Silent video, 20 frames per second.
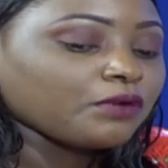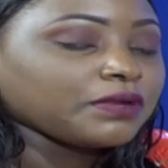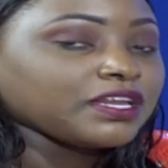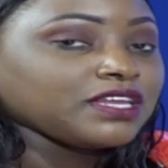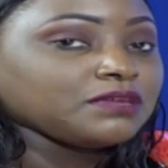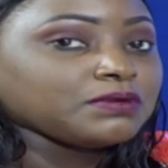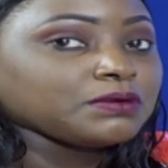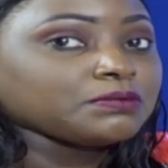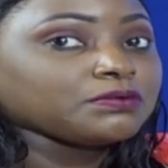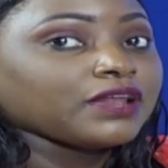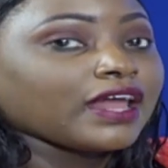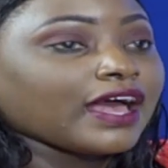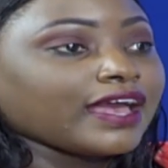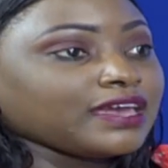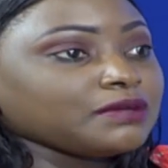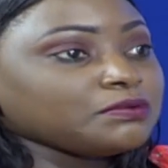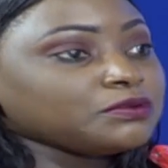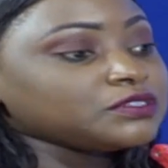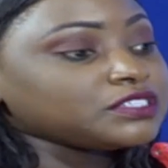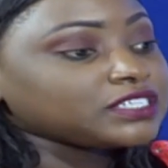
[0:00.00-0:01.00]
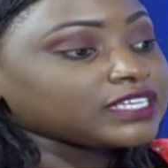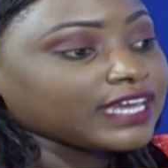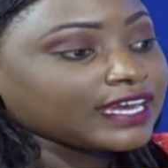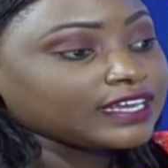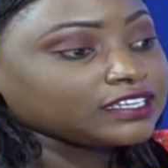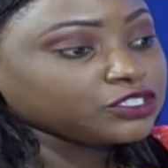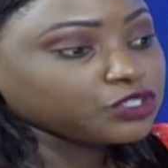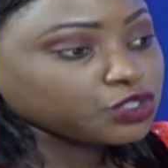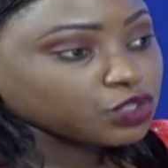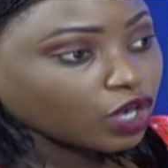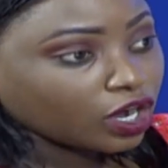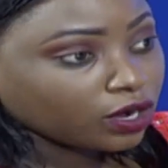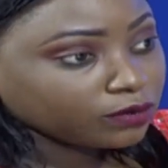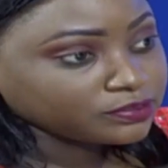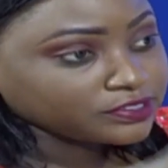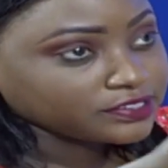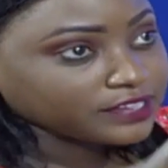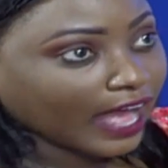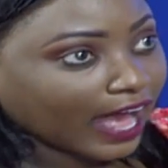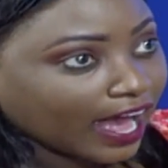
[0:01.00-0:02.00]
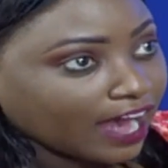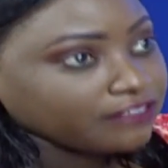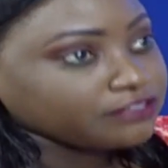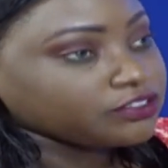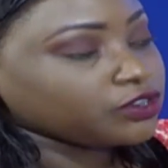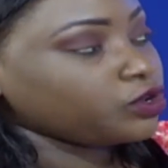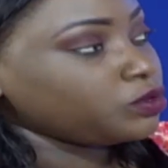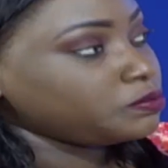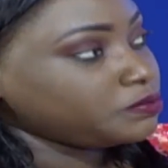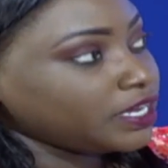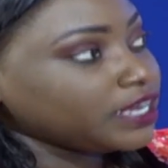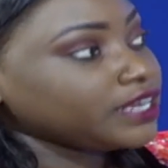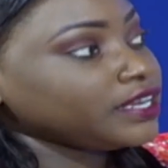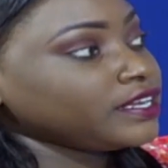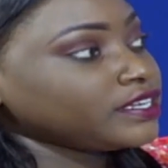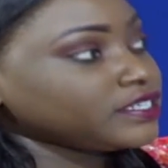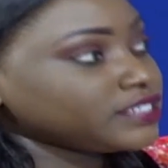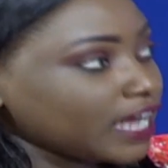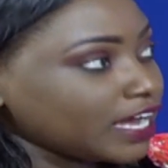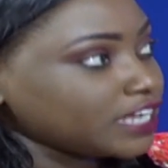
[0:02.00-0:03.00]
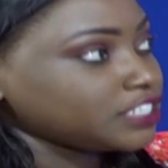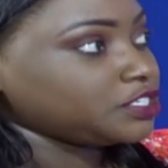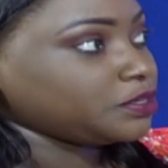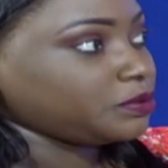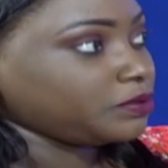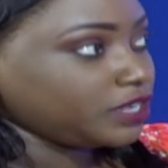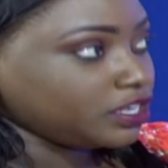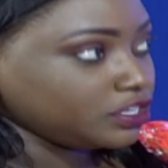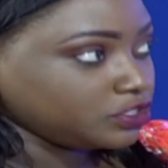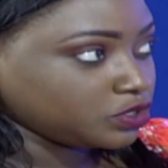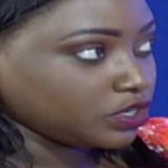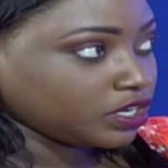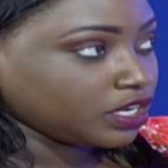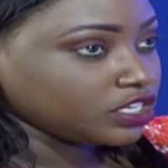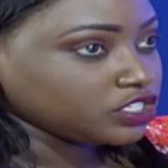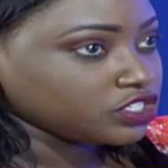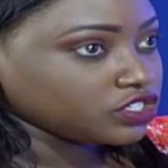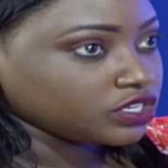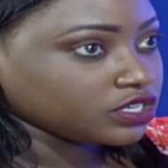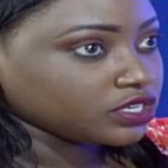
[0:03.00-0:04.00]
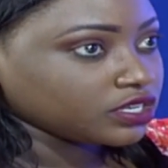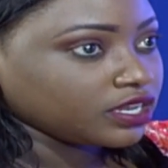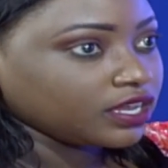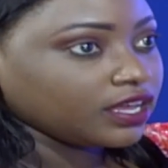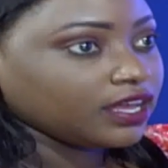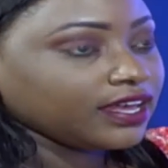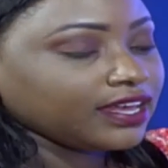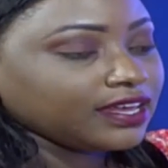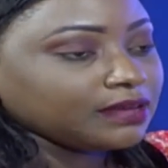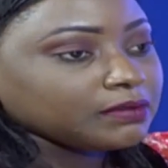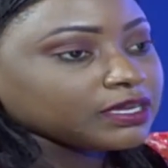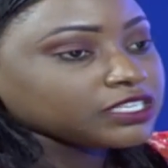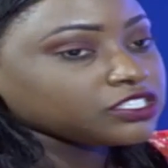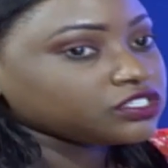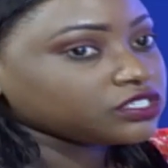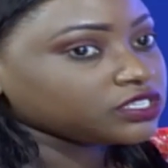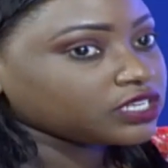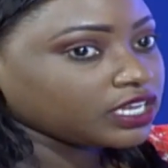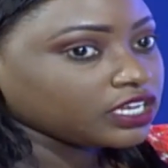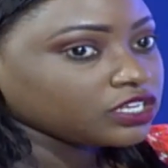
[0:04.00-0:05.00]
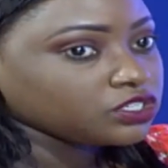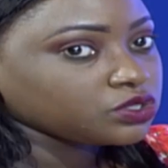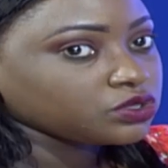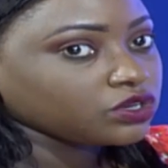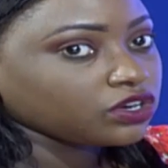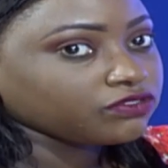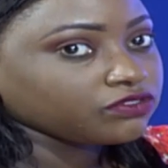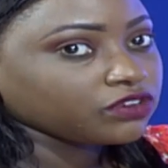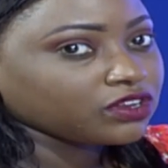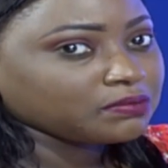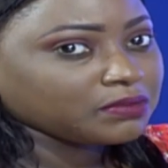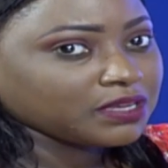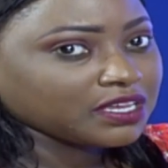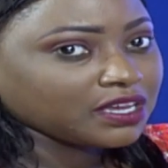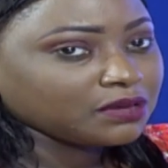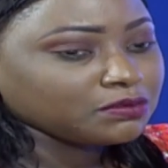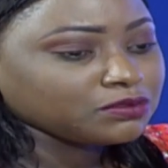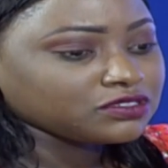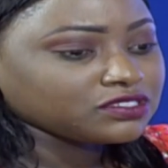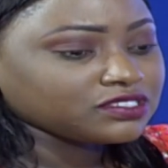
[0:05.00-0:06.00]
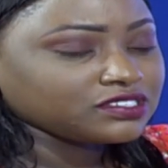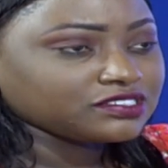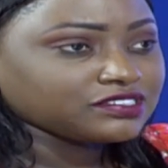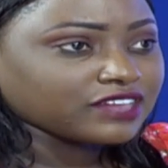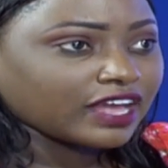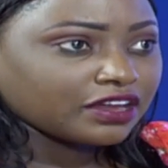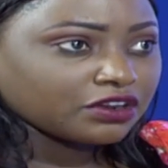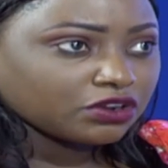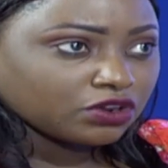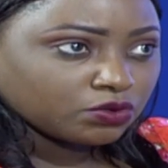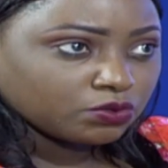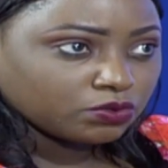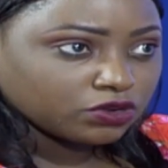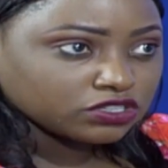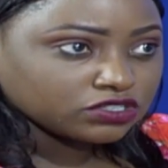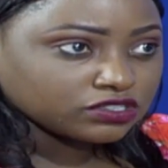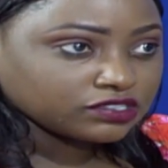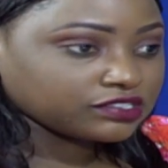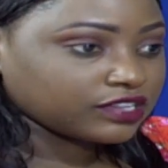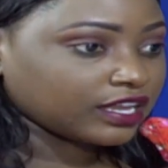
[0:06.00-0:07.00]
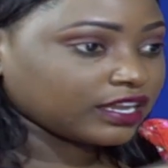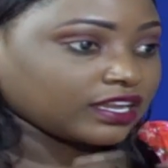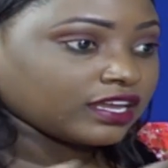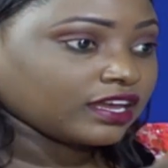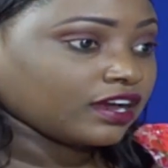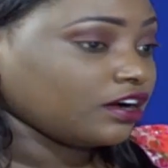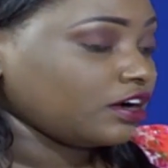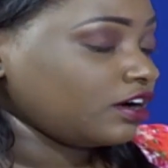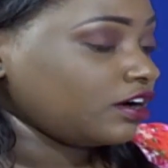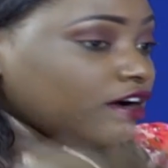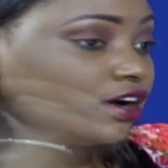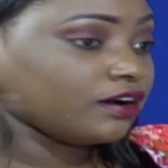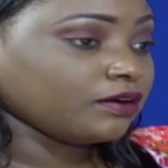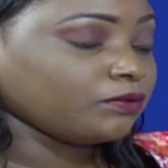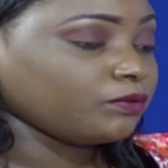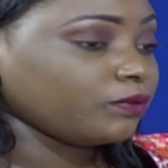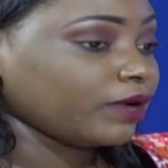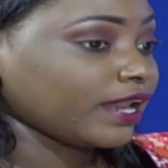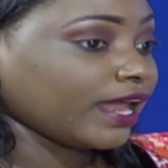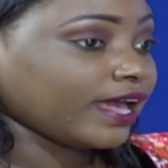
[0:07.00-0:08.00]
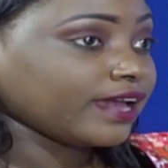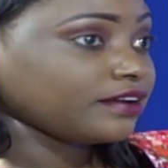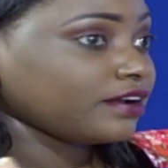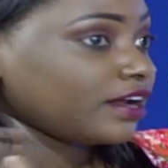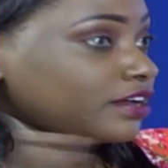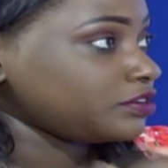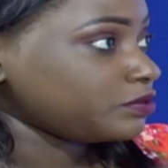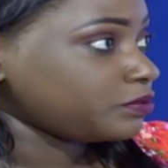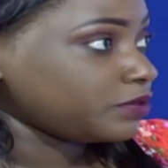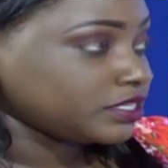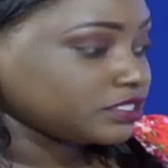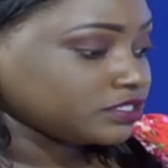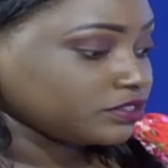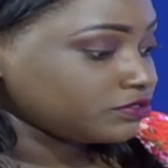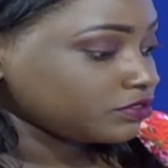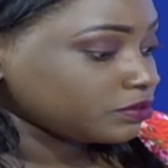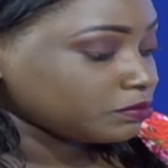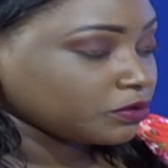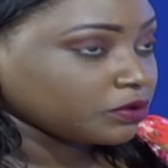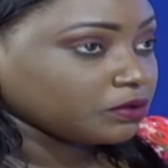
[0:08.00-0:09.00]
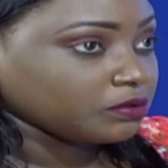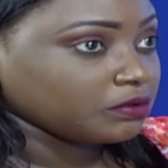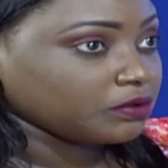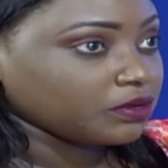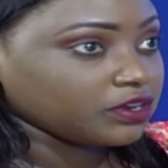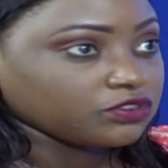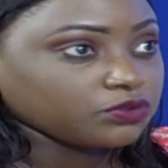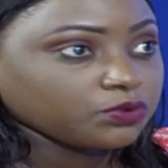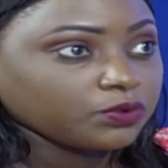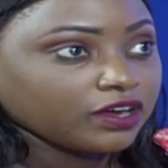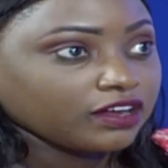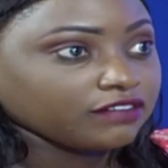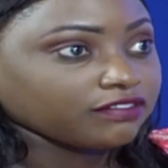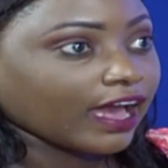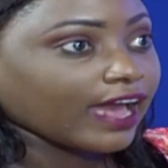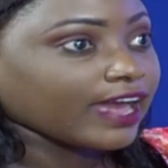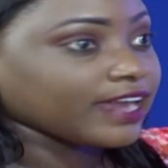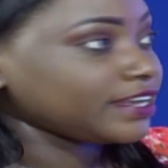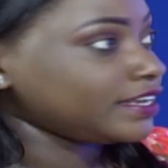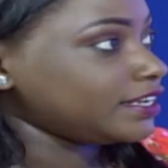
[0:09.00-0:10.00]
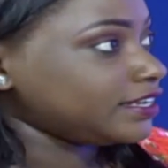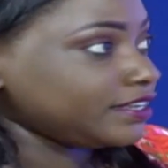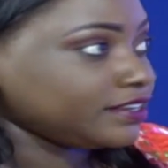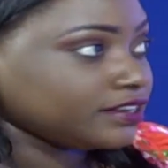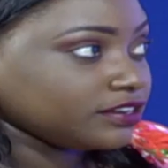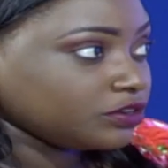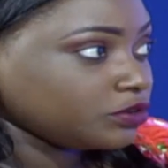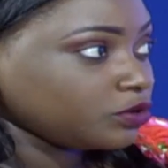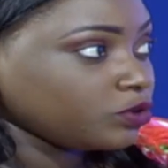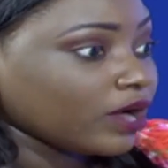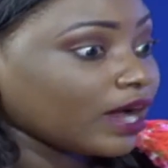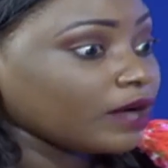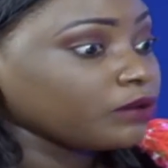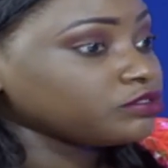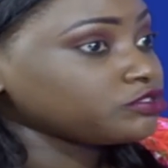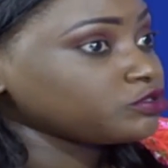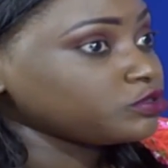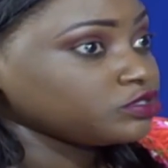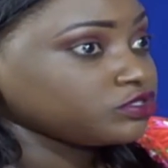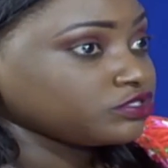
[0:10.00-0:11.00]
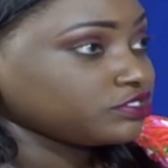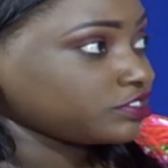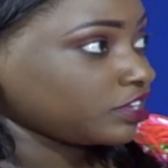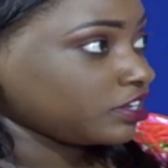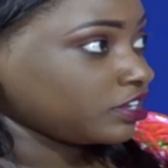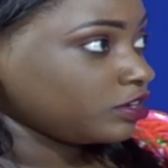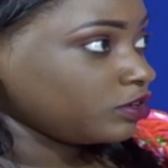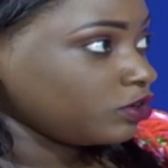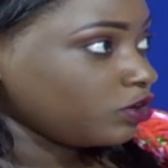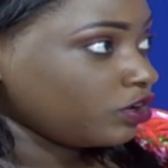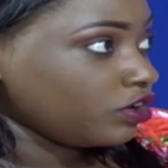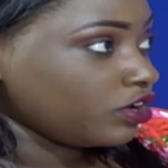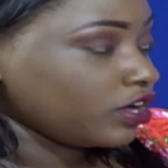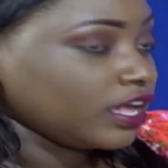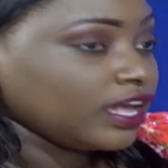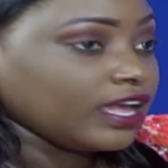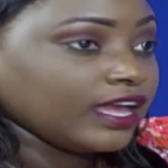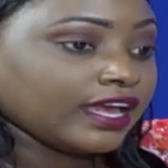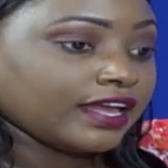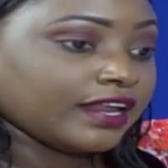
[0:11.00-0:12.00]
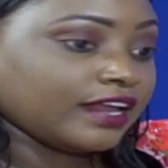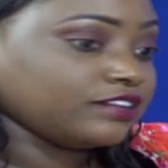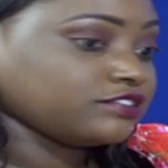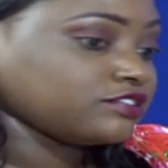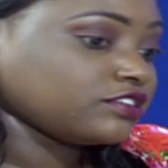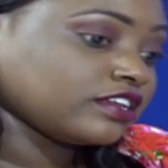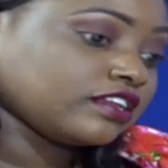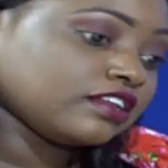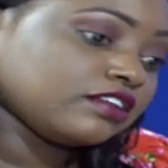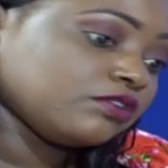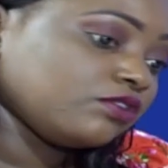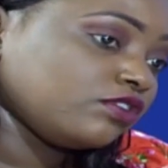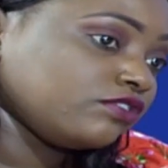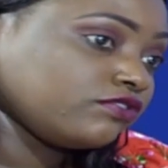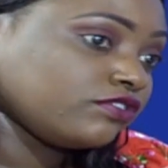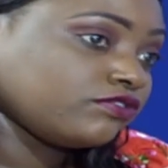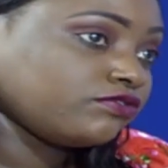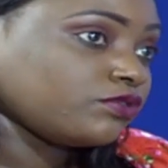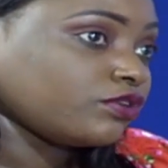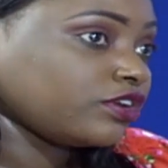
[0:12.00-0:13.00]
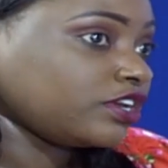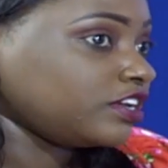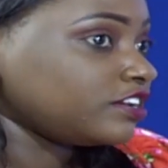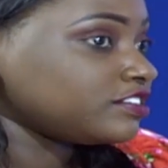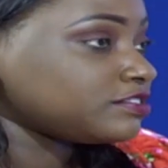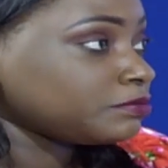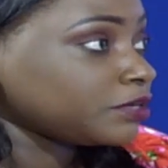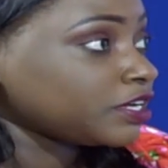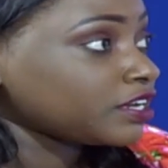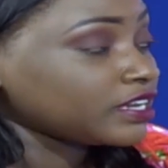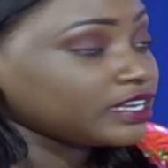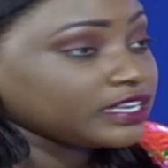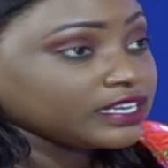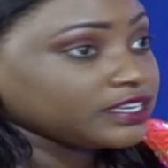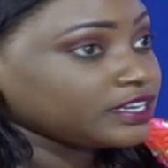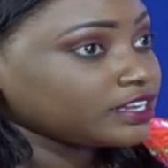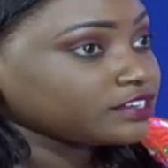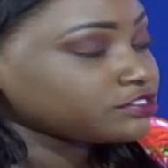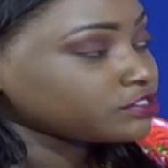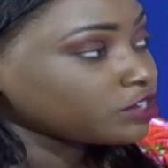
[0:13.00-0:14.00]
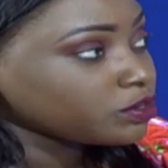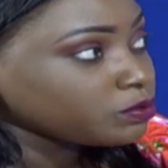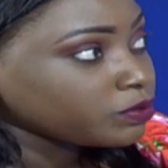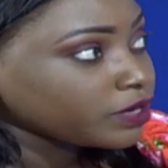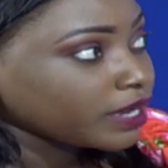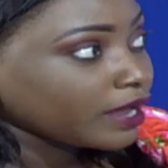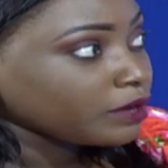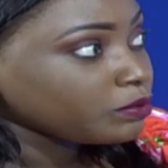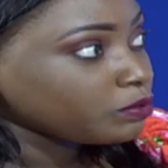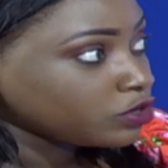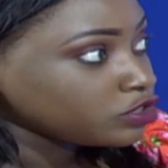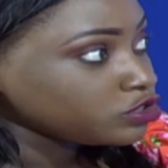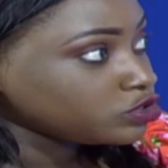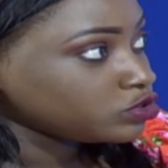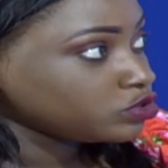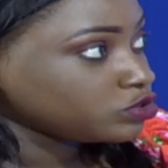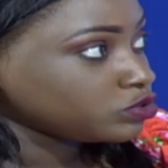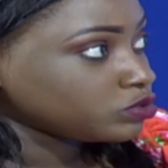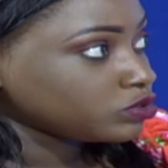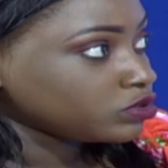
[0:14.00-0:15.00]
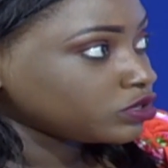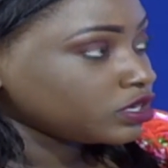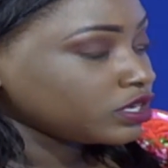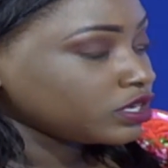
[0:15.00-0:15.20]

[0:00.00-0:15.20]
many people are able to get jobs after obtaining tertiary education? He mentioned the issue of not being able to decide on what to study. When I graduated from grade 12, I really didn't know I was going to study law. And I studied law for 4 years, but really that's not what I want to do.